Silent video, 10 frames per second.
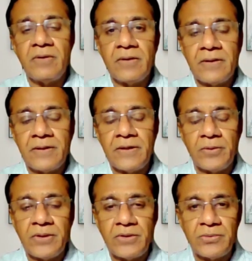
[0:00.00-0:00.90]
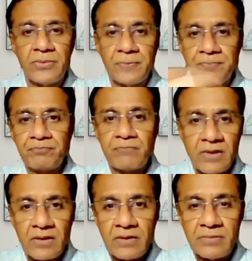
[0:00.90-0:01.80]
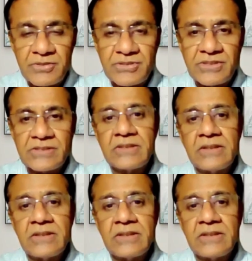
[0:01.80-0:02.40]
into the business.